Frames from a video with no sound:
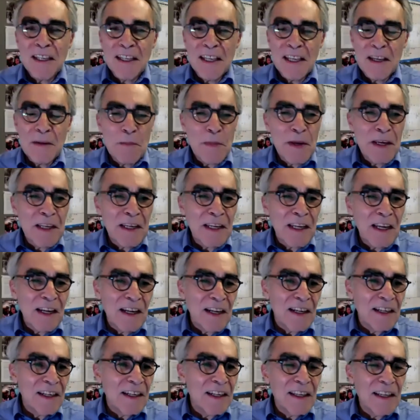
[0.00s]
Jimena,
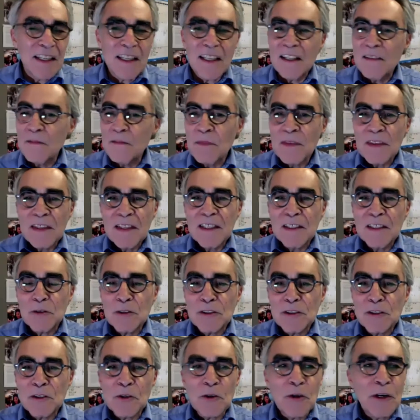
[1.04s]
Ana. This
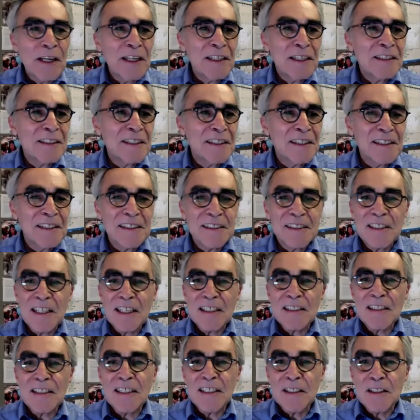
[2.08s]
was a great
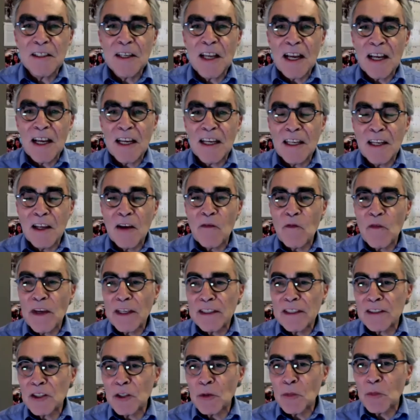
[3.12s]
session. I love
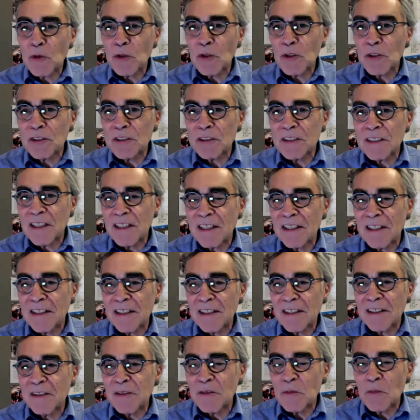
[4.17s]
vegetables
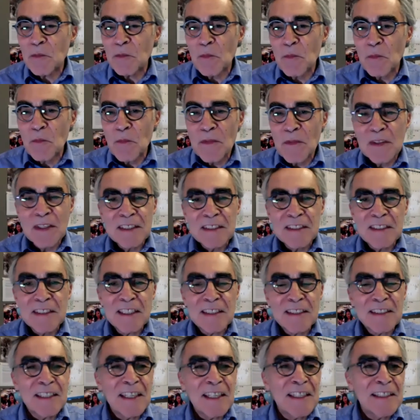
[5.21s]

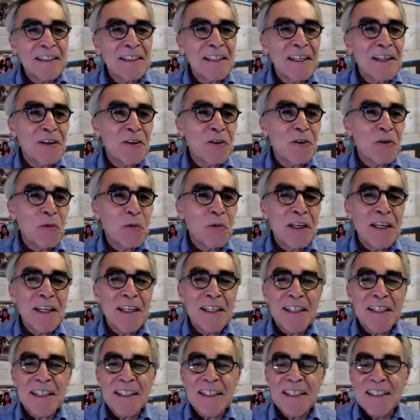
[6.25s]
6 days out of the
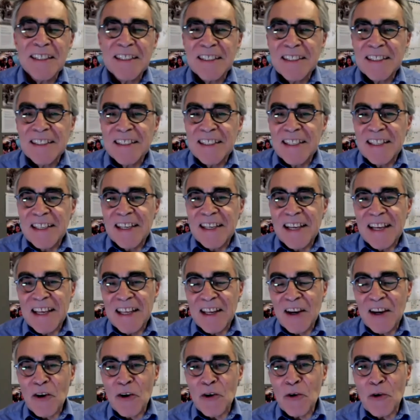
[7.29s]
week.
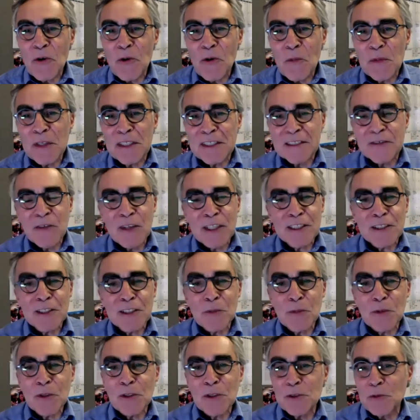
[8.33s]
At our home, it's
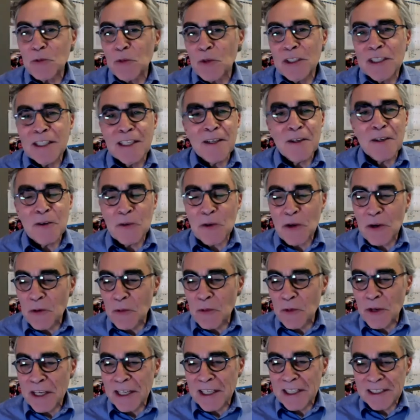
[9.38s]
vegetables 1 day a
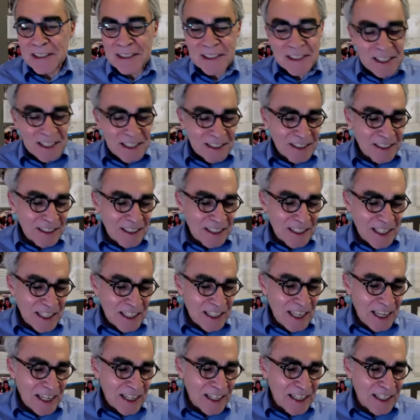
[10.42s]
week. It's
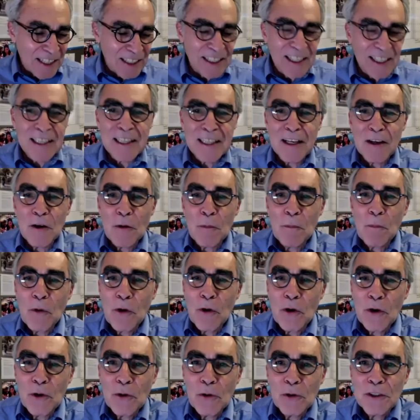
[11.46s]
la carnita, el
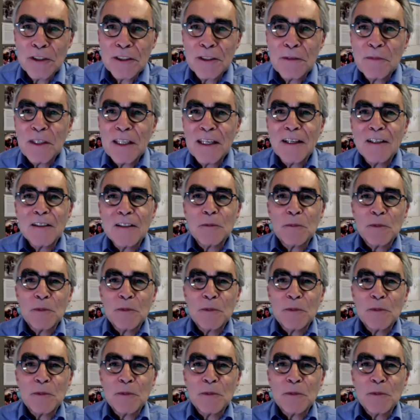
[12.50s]
pollo, or something else.